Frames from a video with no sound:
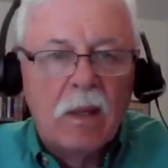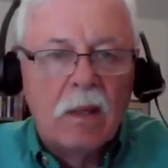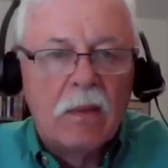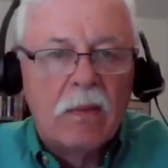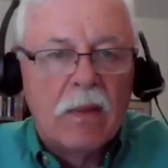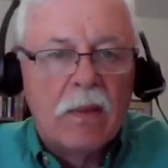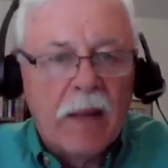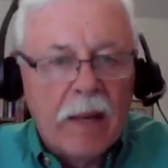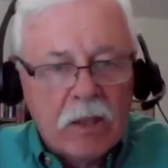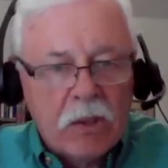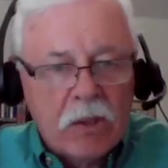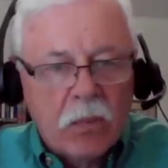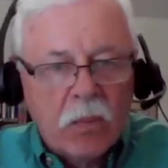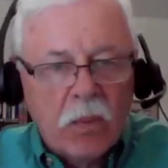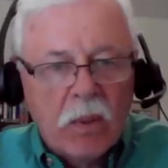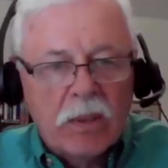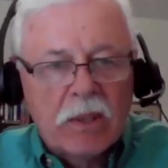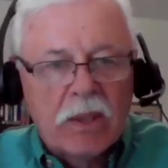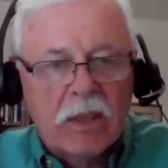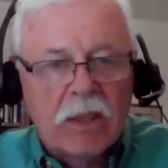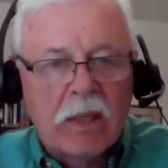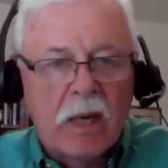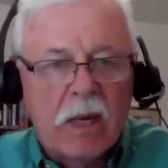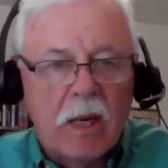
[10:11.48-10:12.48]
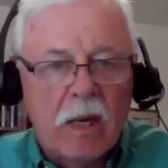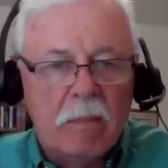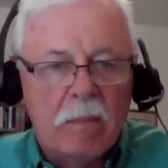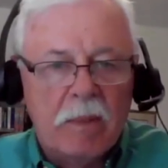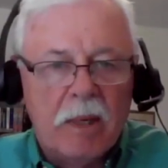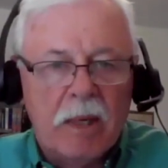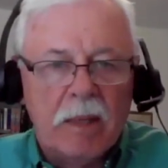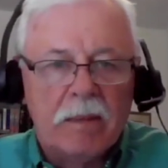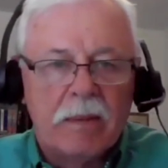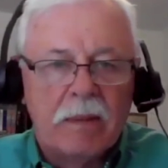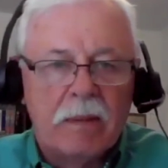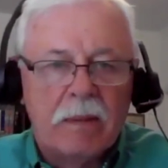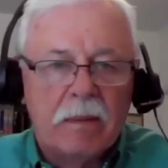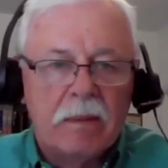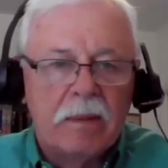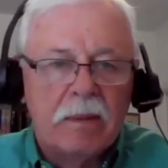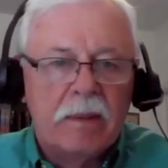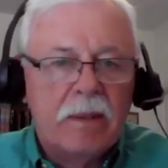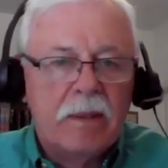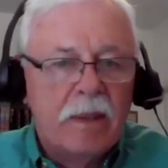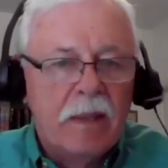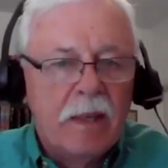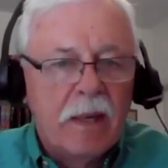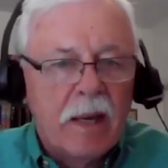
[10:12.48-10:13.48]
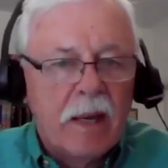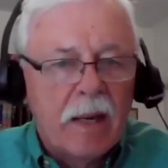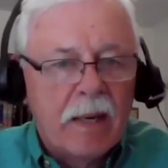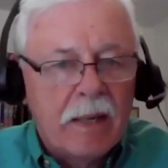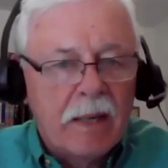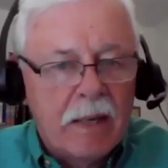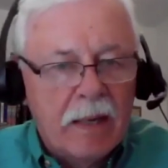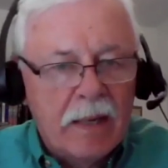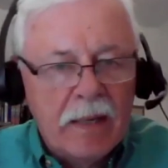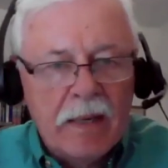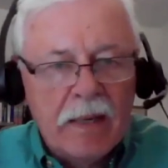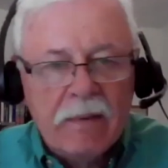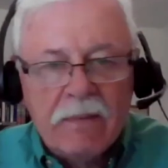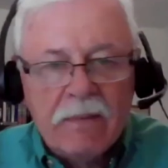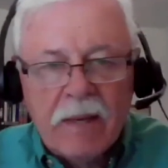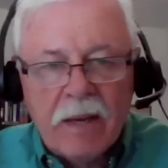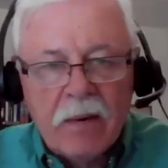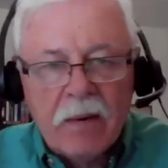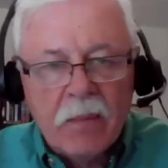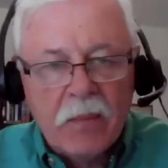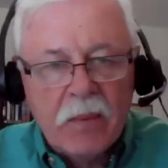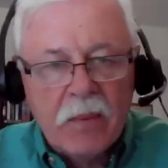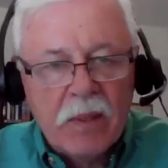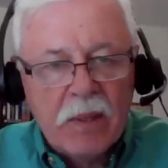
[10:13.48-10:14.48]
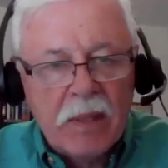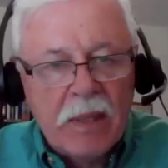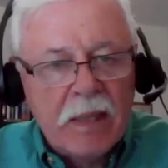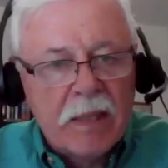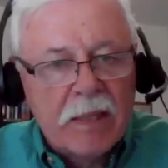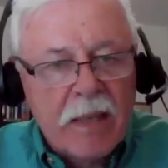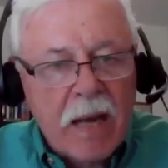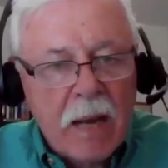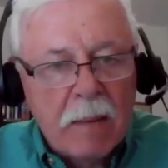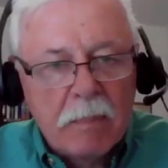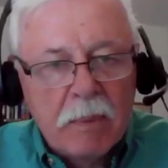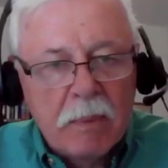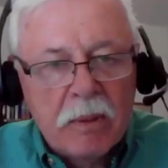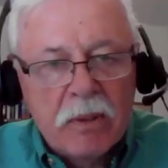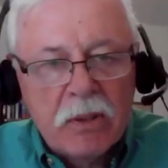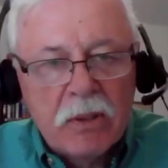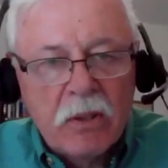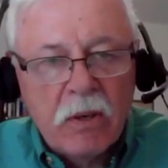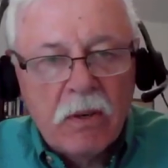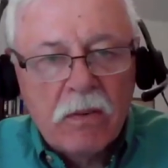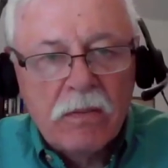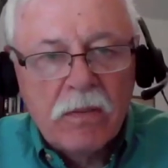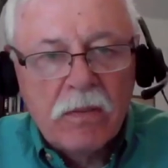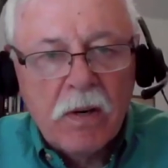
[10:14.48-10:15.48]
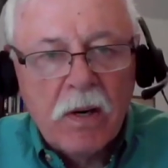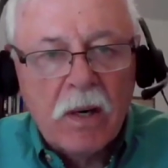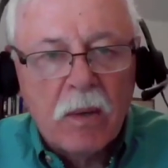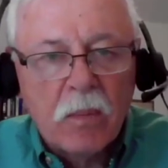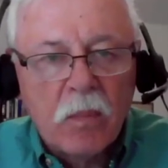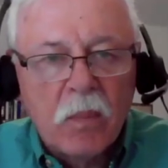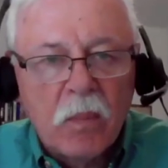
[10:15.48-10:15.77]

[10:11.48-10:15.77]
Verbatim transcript: That's what's coming. Not any of that really has happened so far.